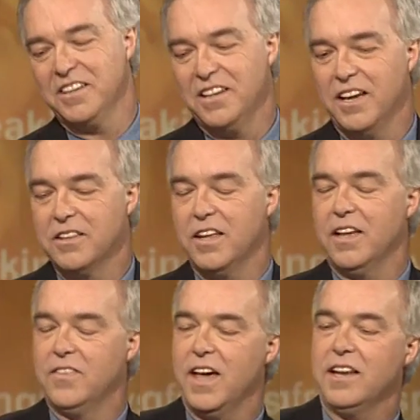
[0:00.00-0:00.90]
And
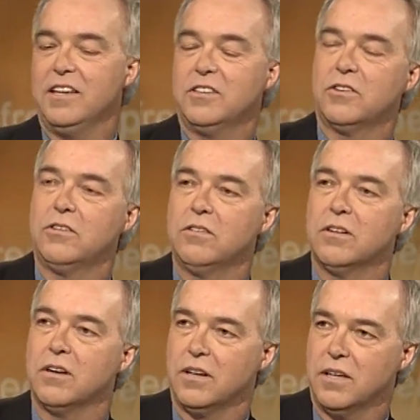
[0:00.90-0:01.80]
that, in turn,
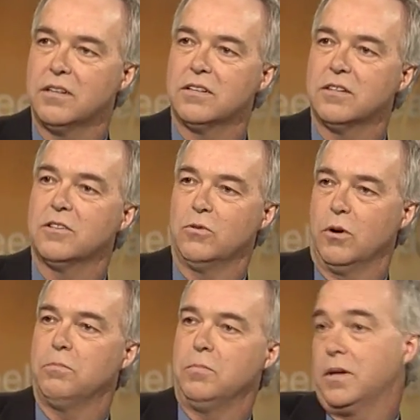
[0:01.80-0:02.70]
led to
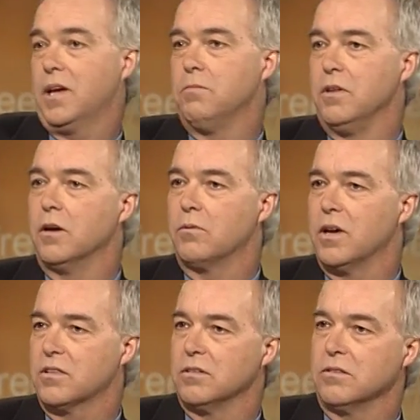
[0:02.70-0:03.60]
what became the Young
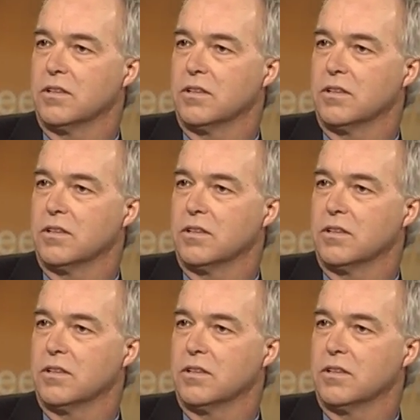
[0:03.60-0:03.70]
Rascals.